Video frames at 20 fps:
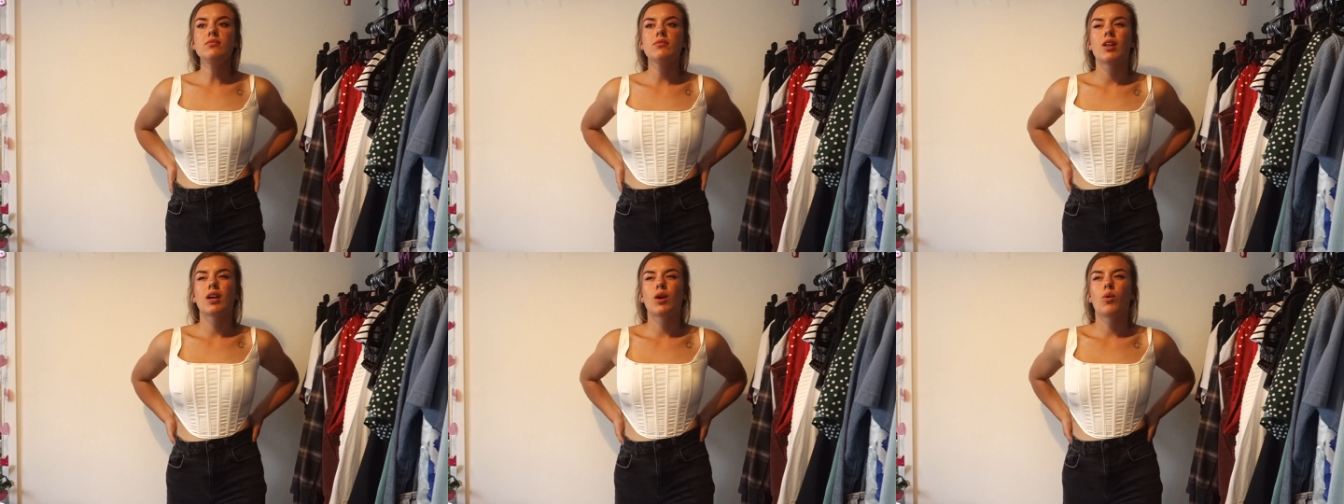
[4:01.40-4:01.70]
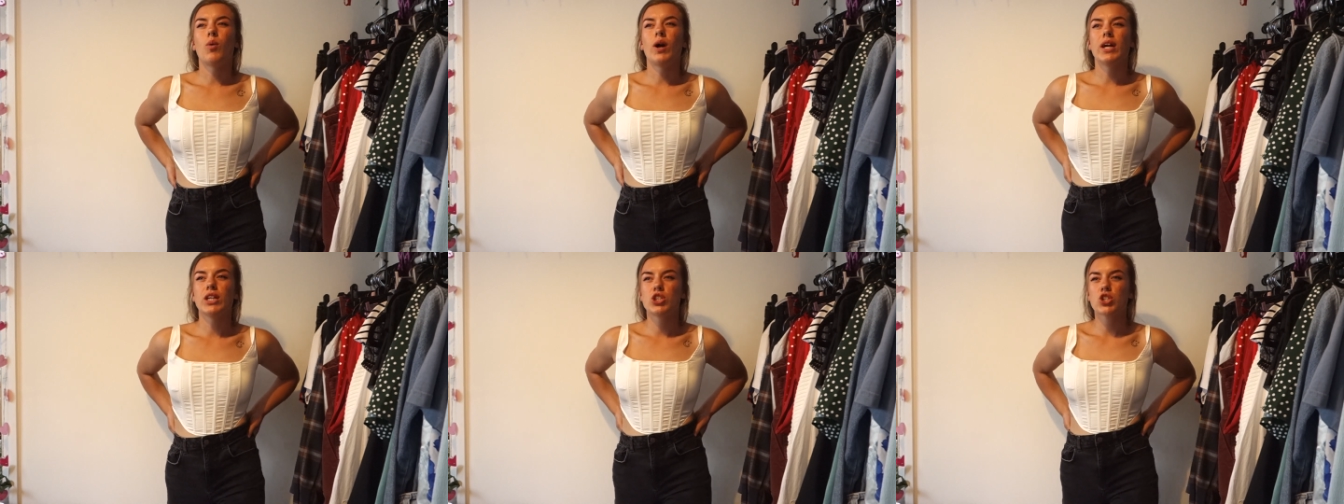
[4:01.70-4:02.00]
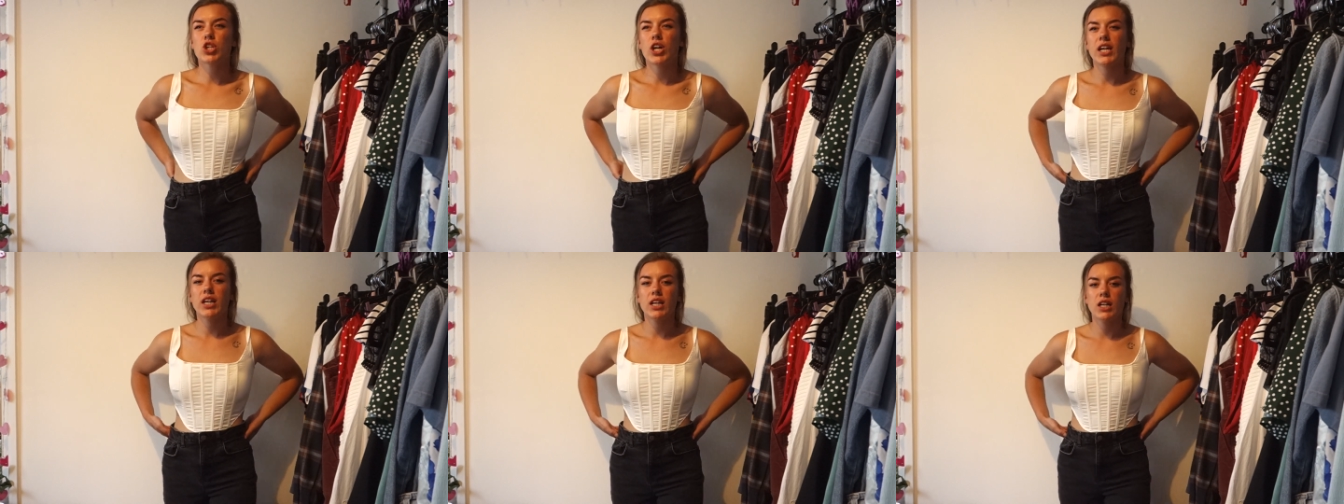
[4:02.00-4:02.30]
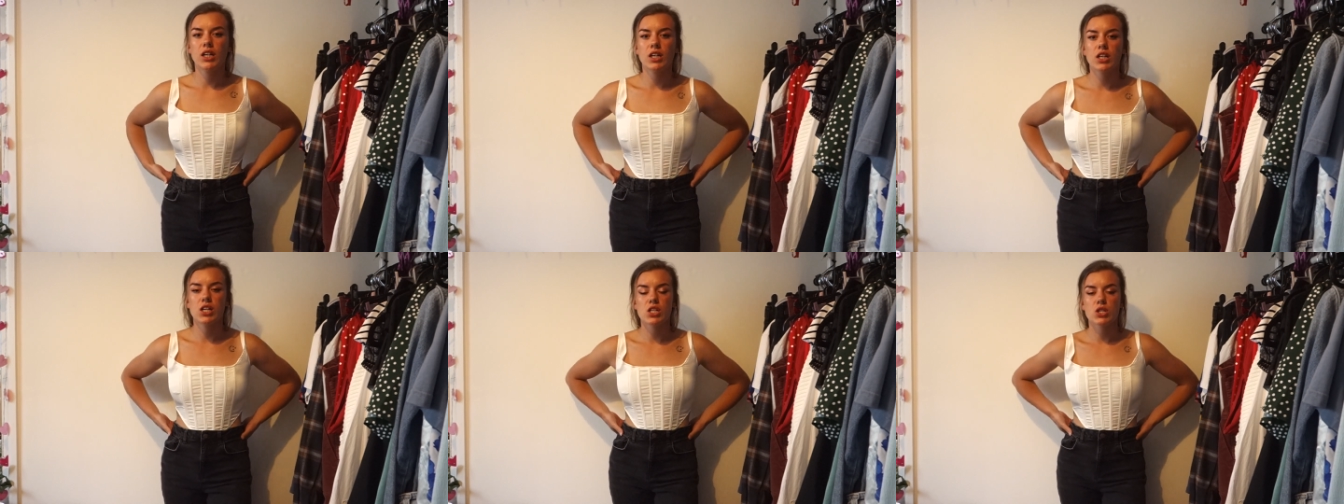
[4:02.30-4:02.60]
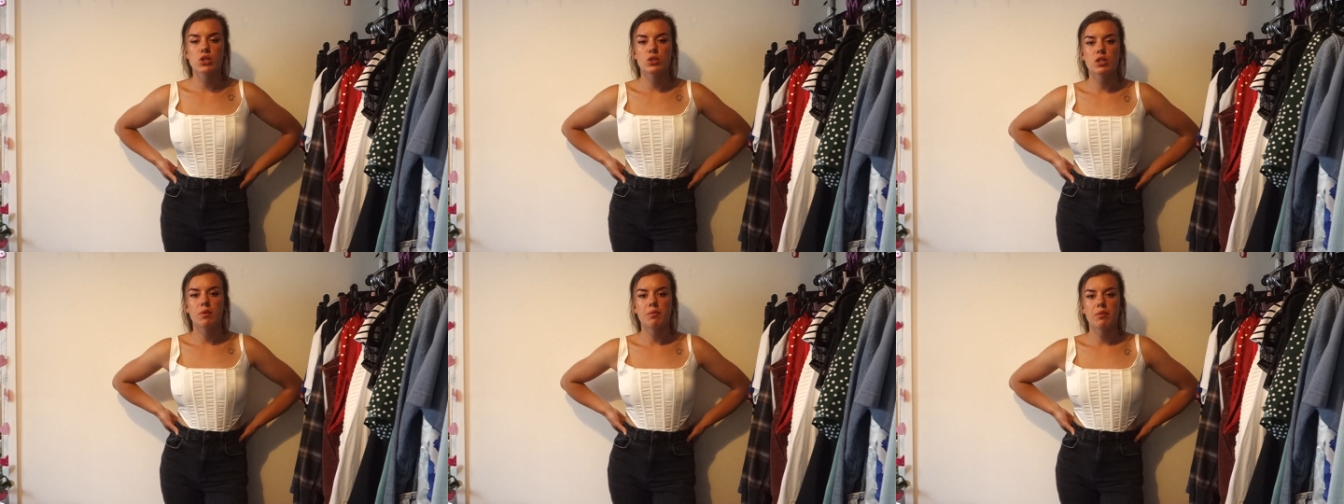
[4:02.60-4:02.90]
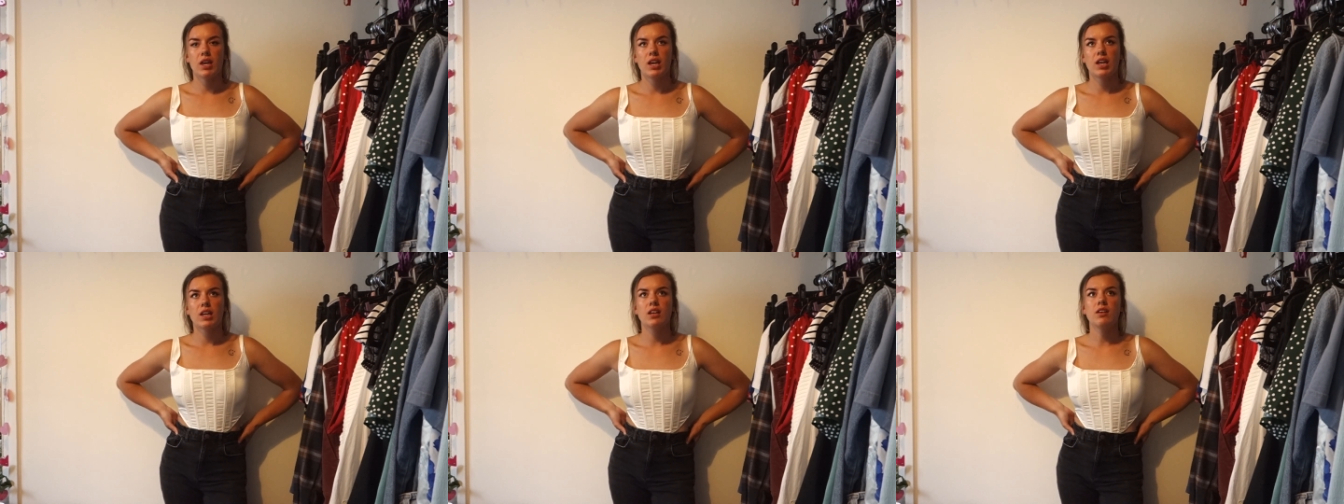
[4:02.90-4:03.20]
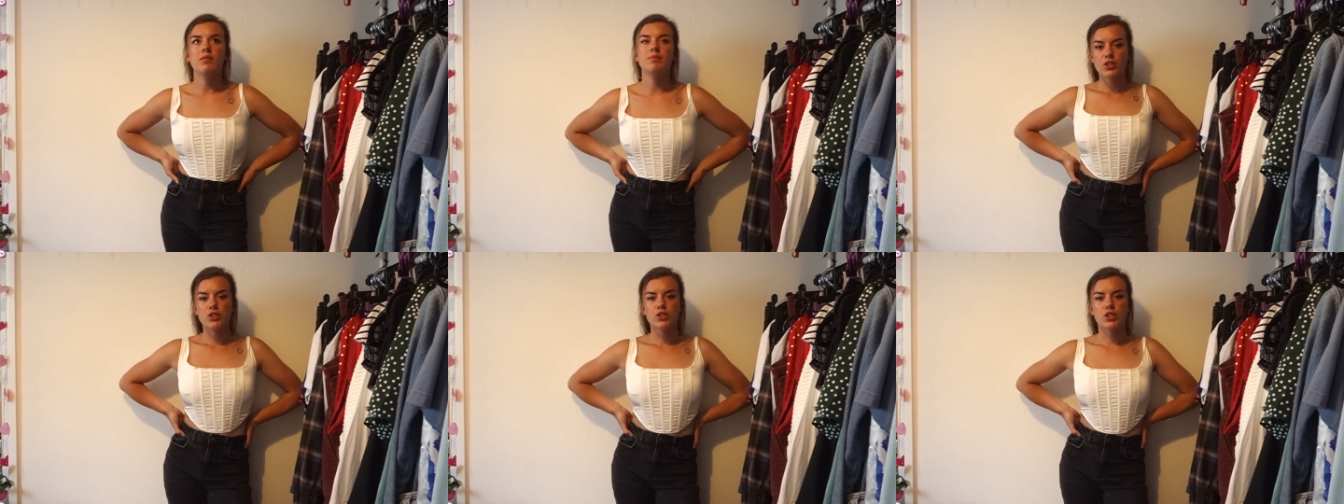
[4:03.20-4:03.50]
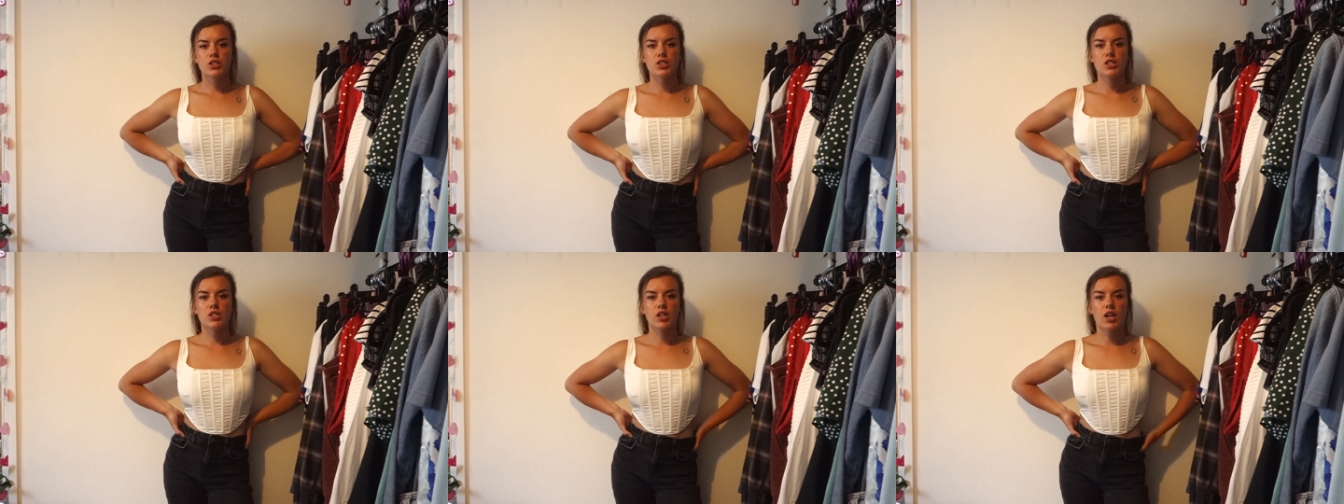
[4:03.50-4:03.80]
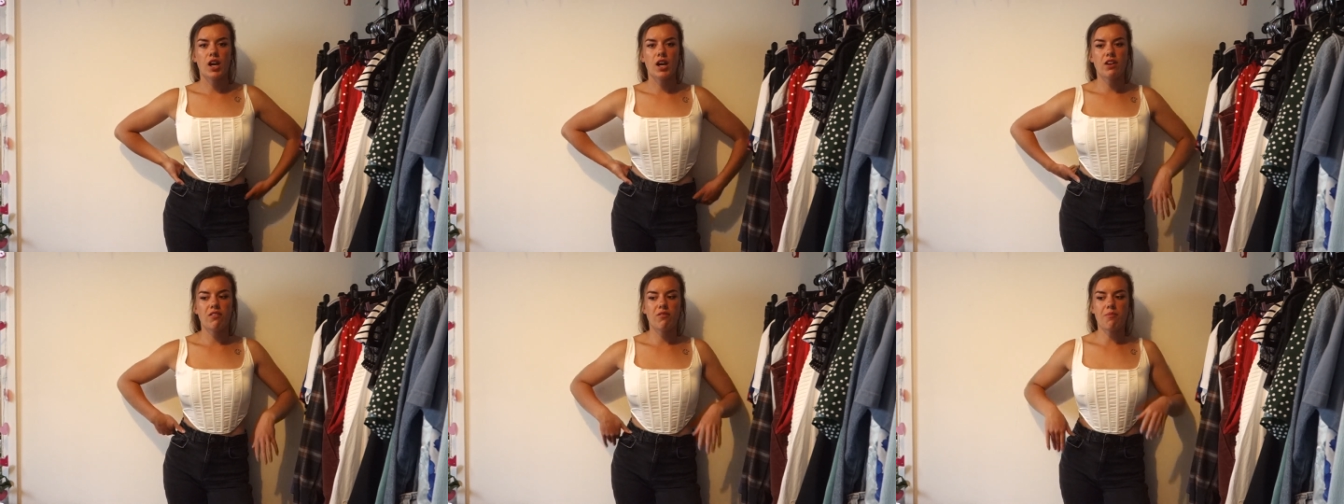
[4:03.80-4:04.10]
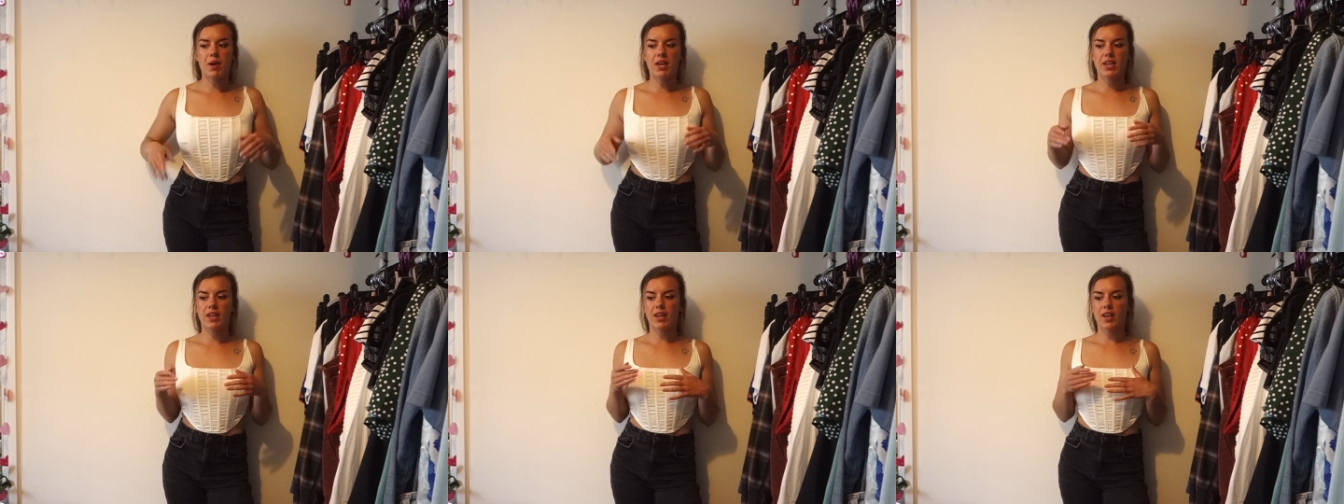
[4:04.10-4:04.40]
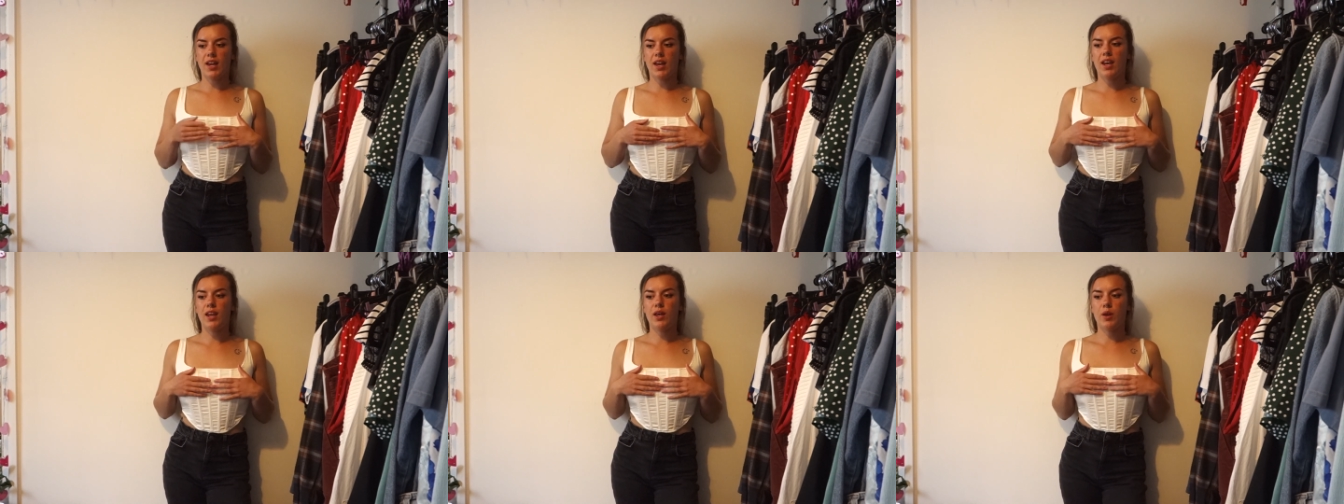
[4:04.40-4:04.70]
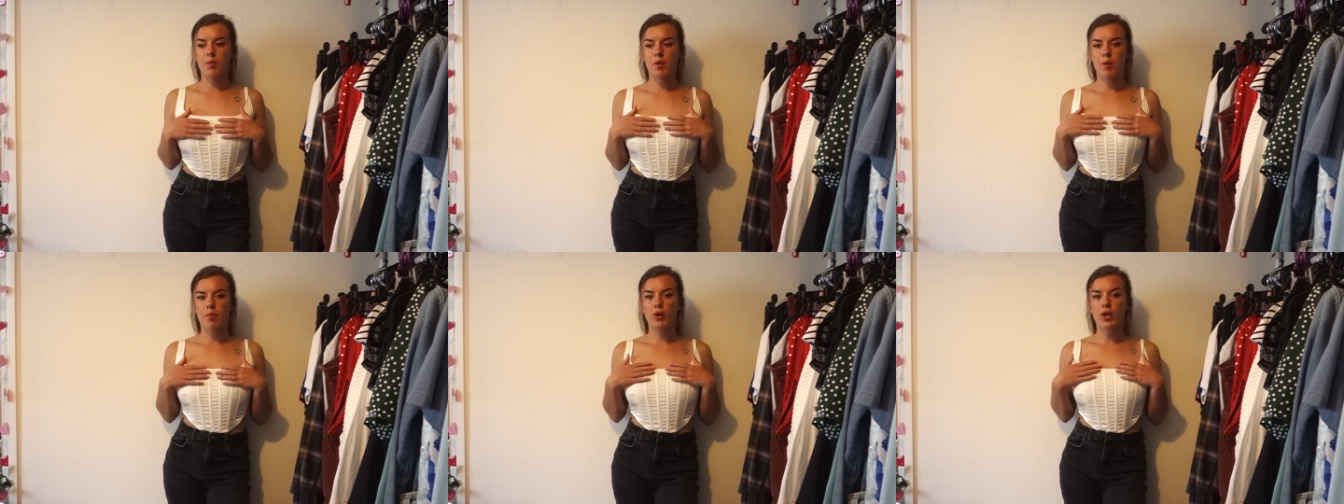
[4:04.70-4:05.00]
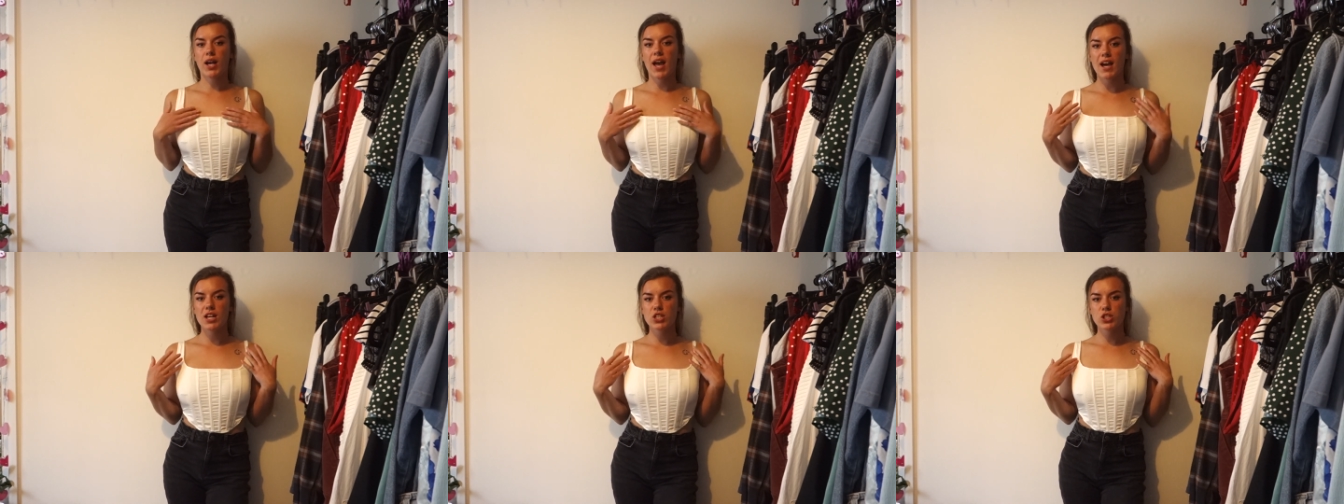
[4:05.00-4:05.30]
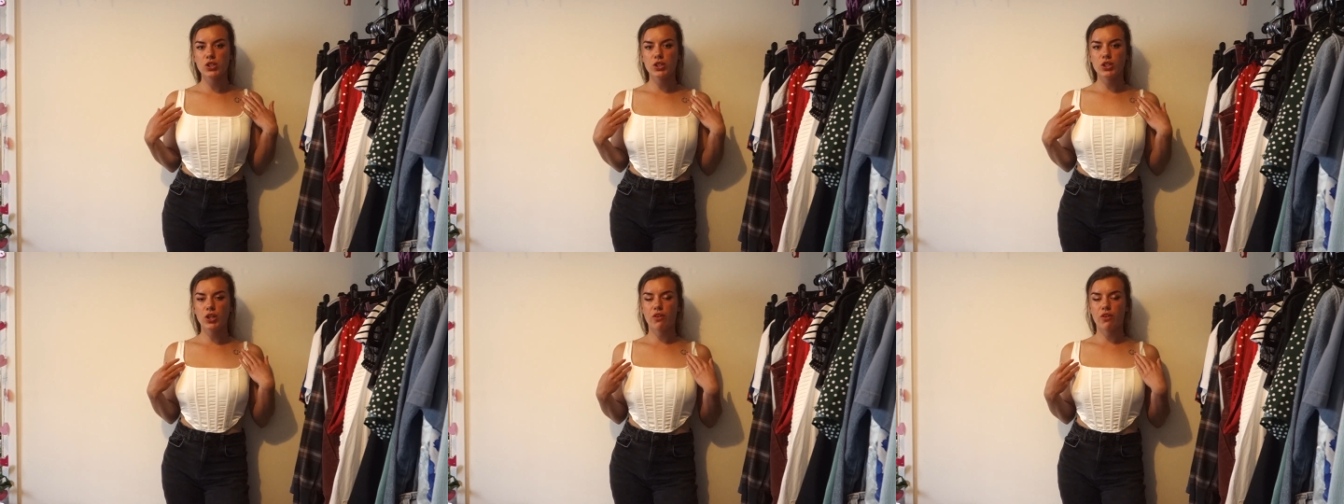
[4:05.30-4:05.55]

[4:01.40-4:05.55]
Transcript: like white trainers or something, just to kind of make it a little bit more casual.